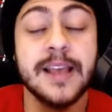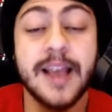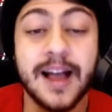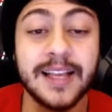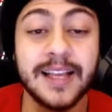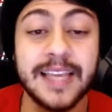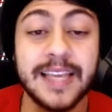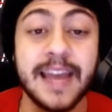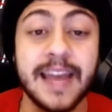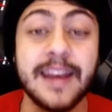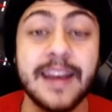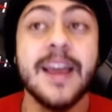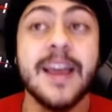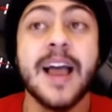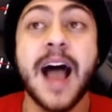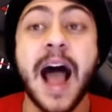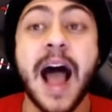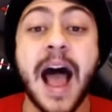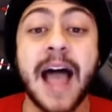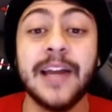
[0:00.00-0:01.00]
Again,
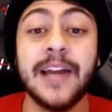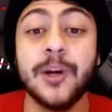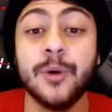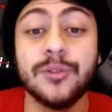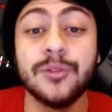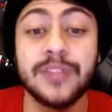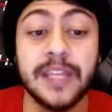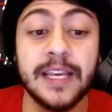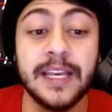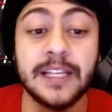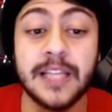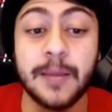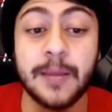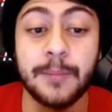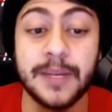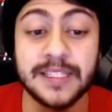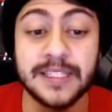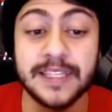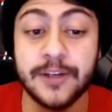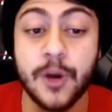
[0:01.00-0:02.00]
I don't think that
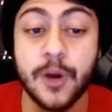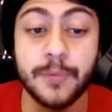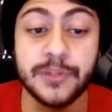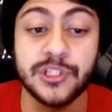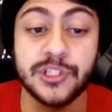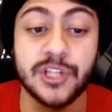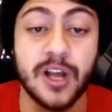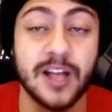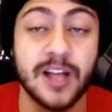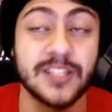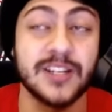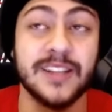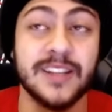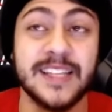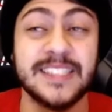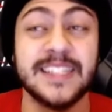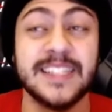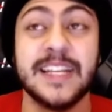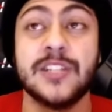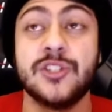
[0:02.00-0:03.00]
missing open shots,
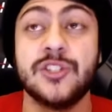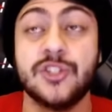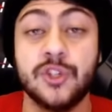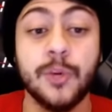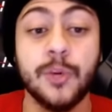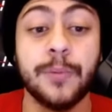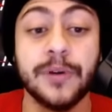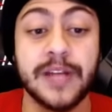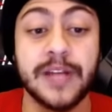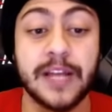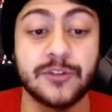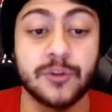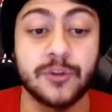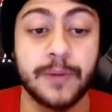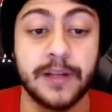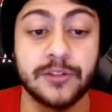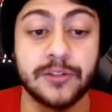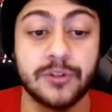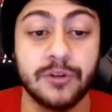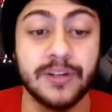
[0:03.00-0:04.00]
unless it gets super
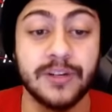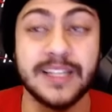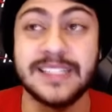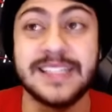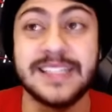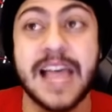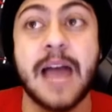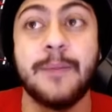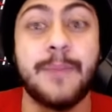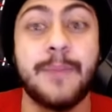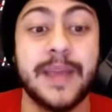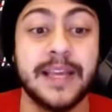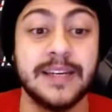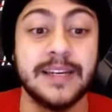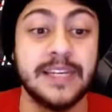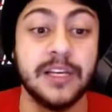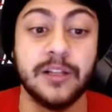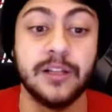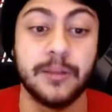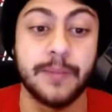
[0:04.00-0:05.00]
detrimental, is that big a
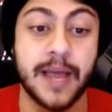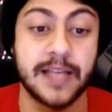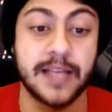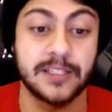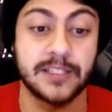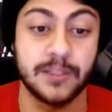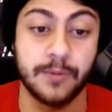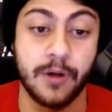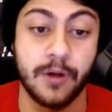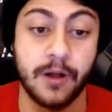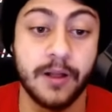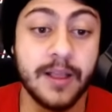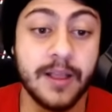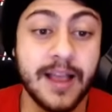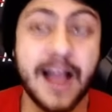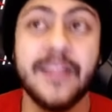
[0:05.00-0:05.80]
deal in basketball.